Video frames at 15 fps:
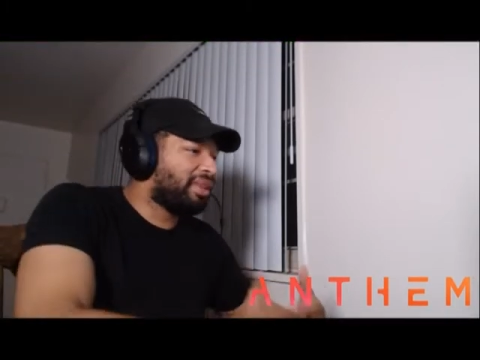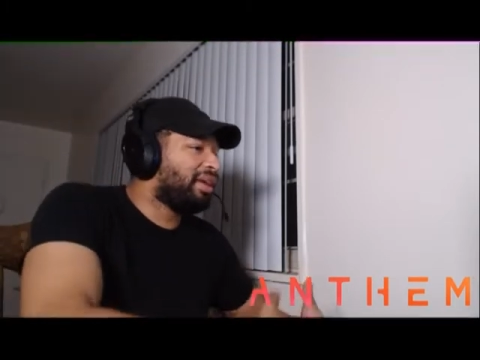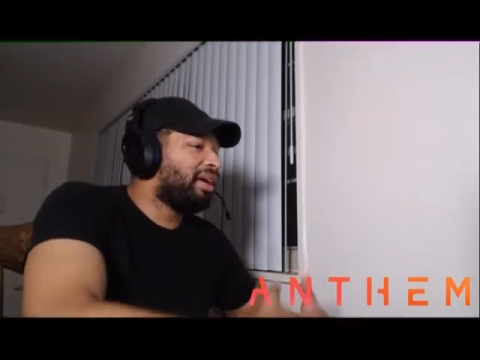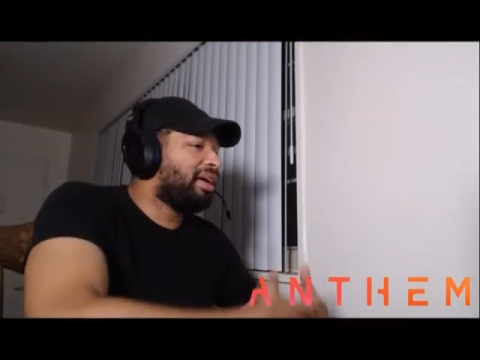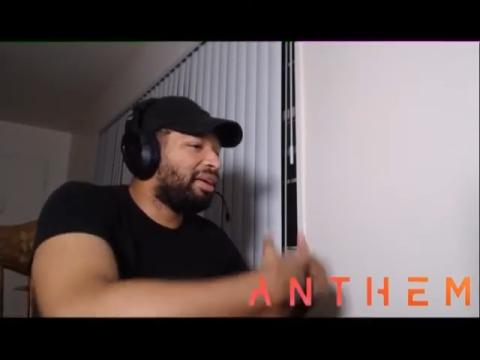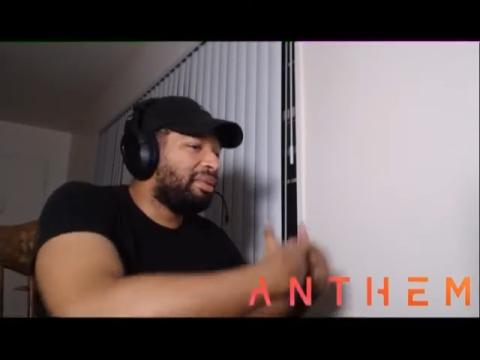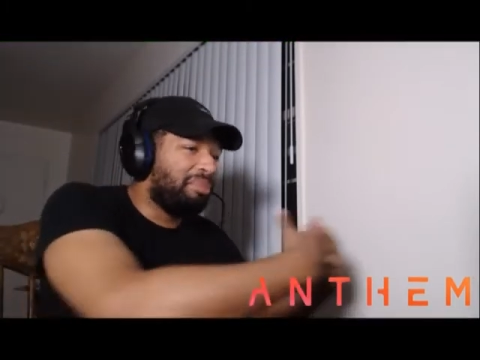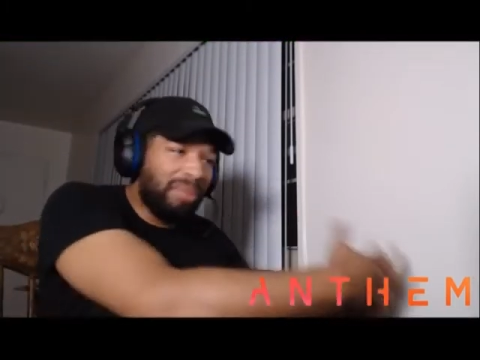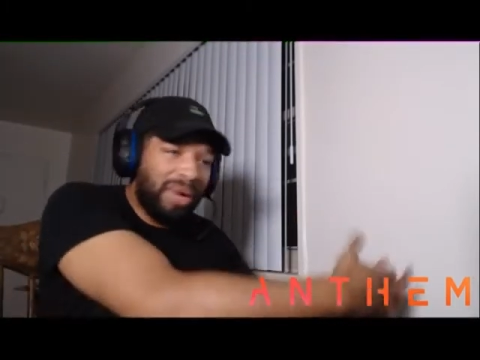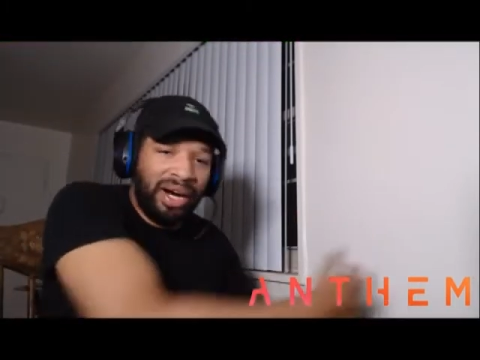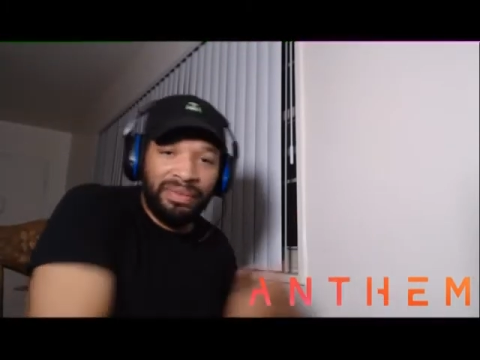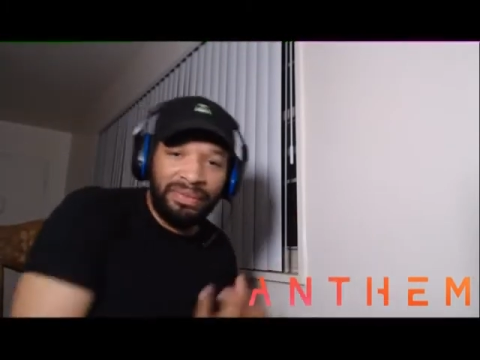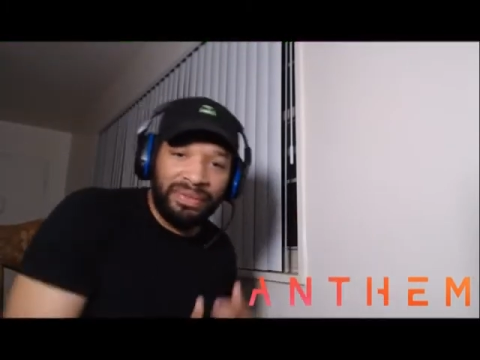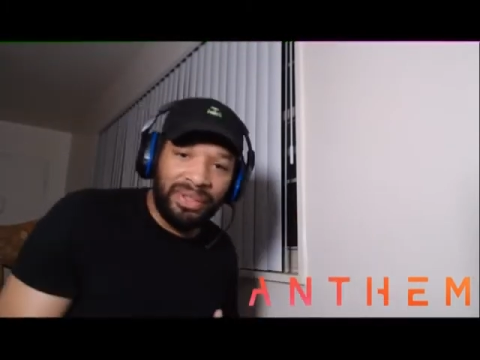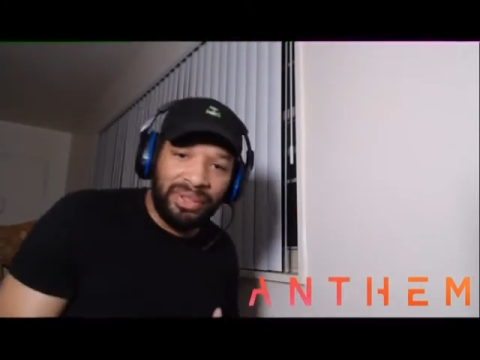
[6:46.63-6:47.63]

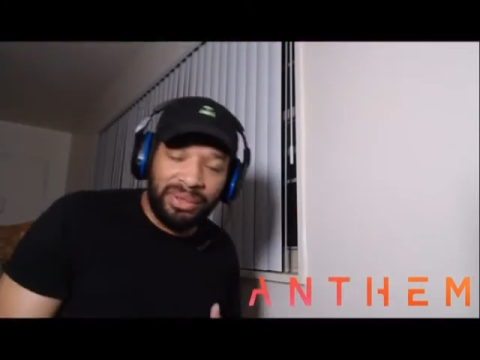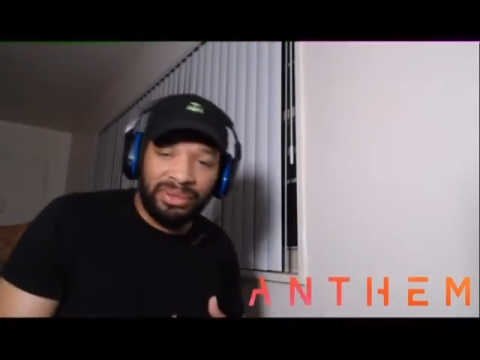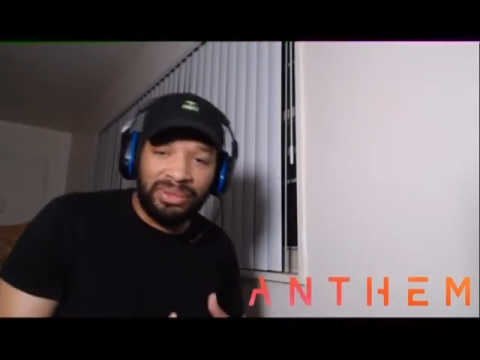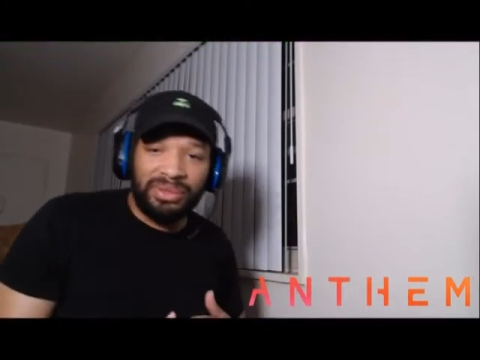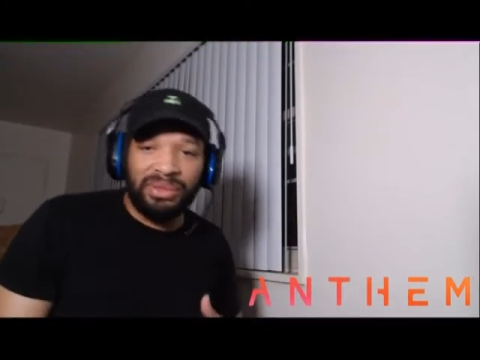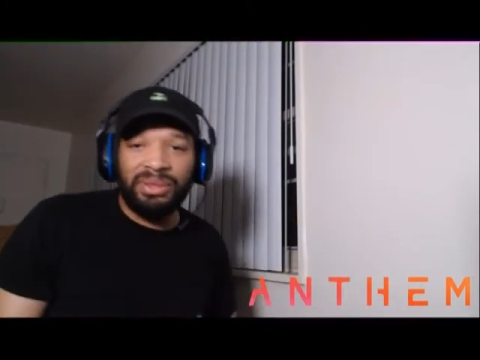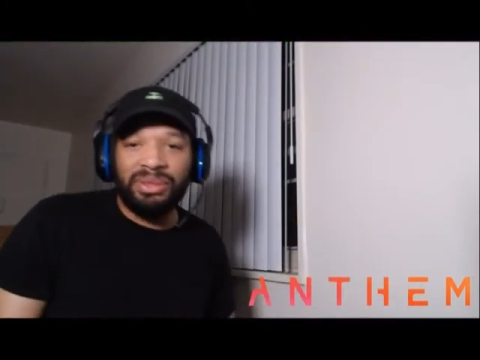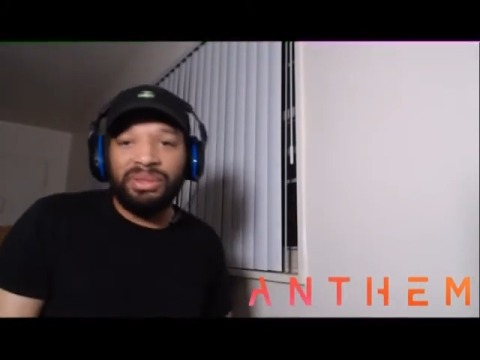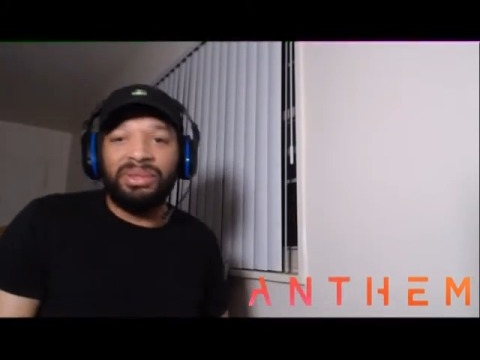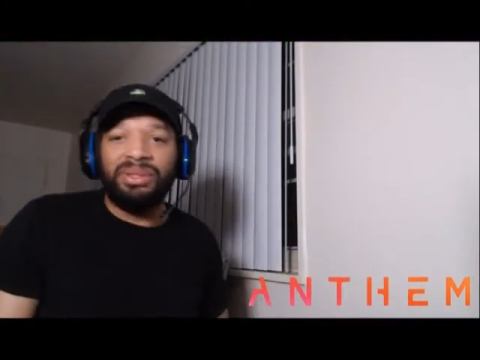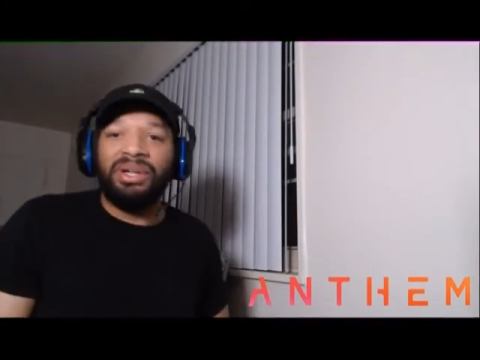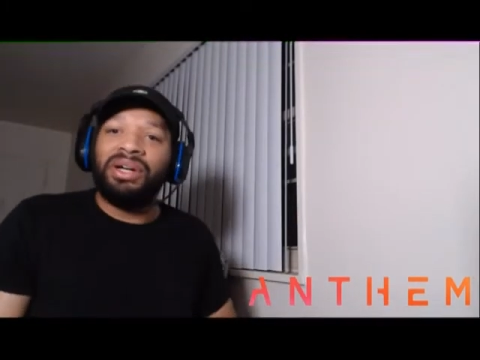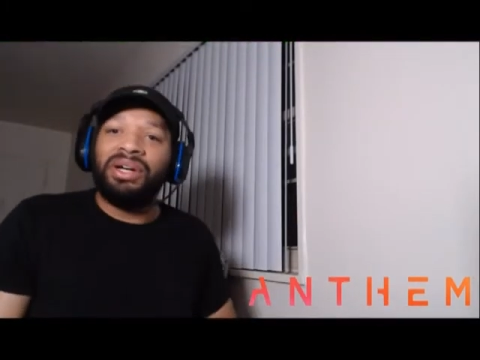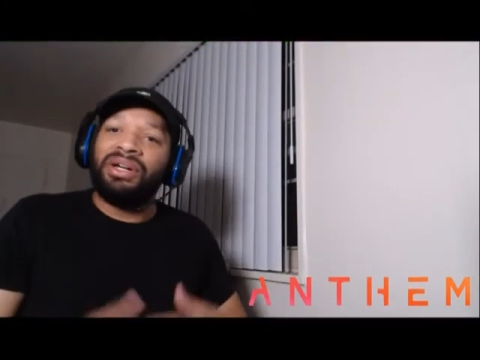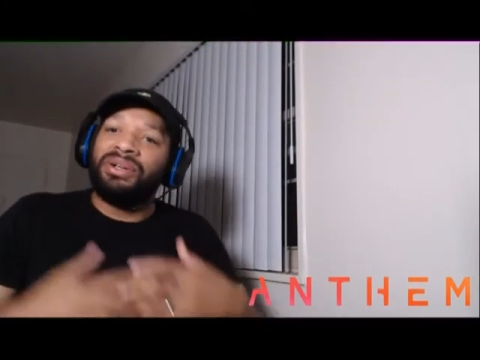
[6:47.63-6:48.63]
Mafioso
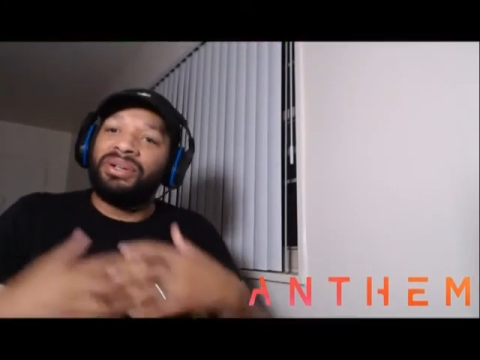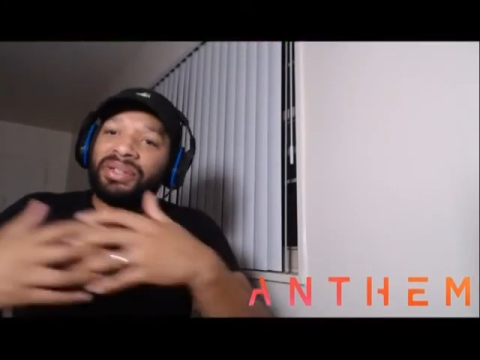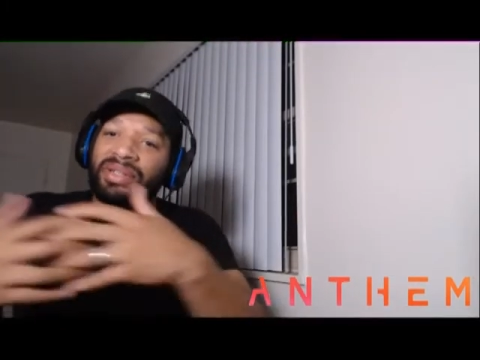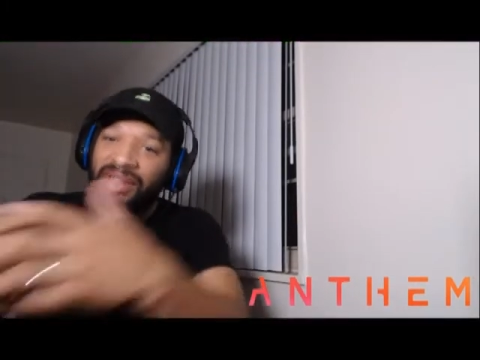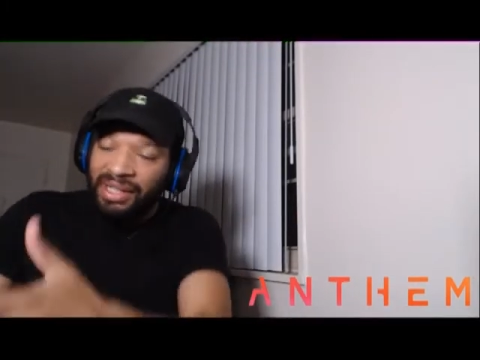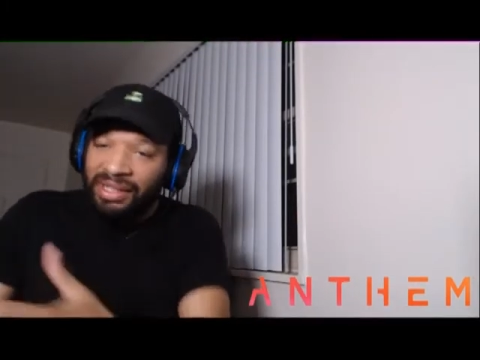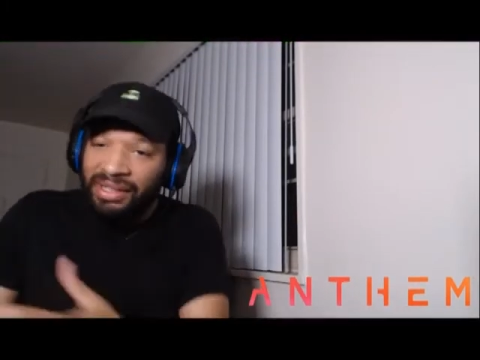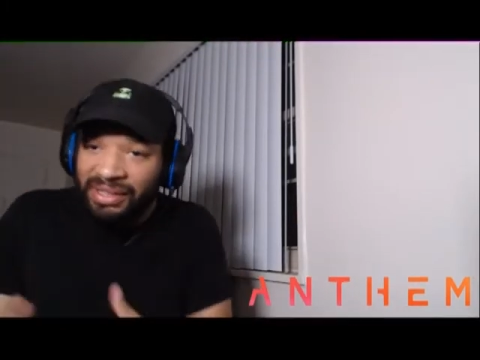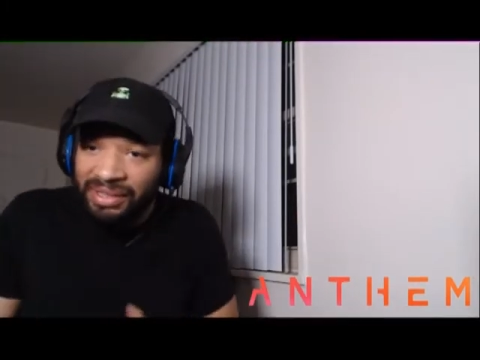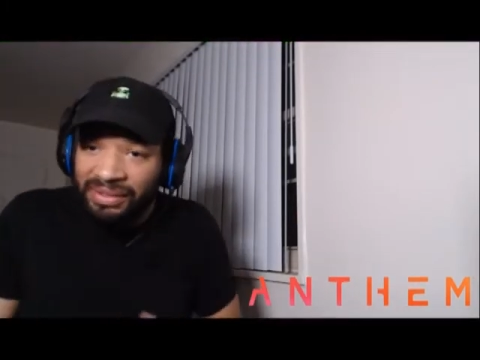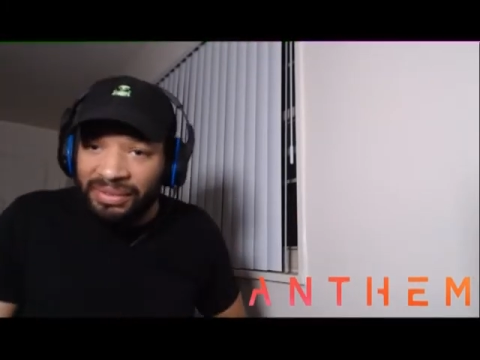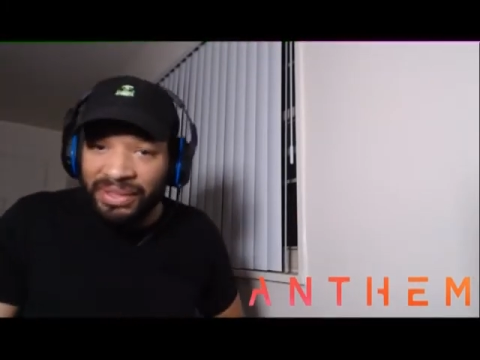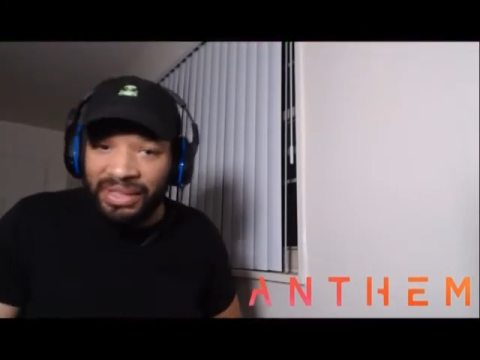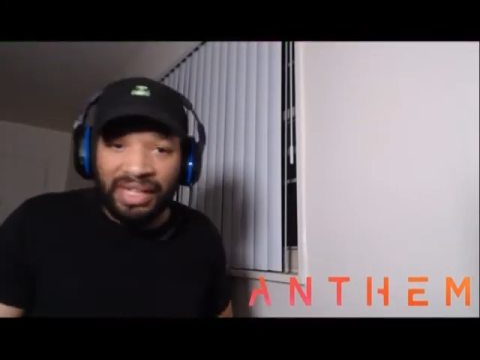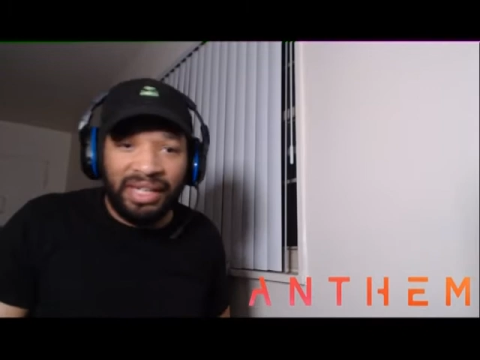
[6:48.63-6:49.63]
or
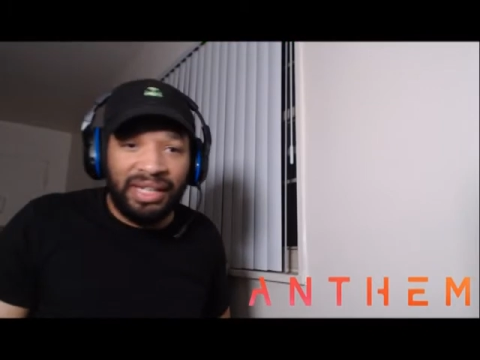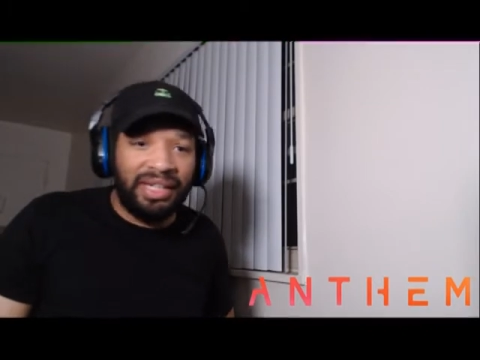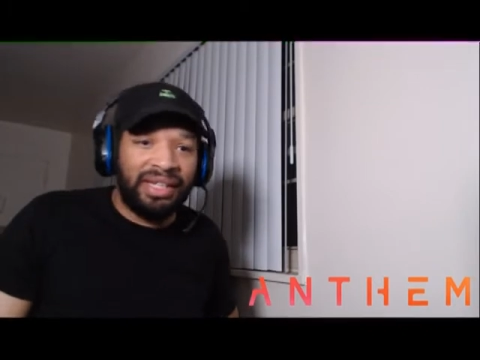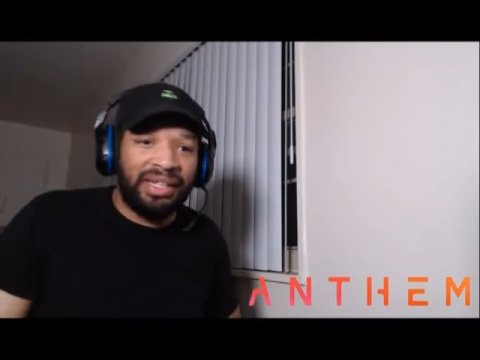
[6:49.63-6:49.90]
Thugnificant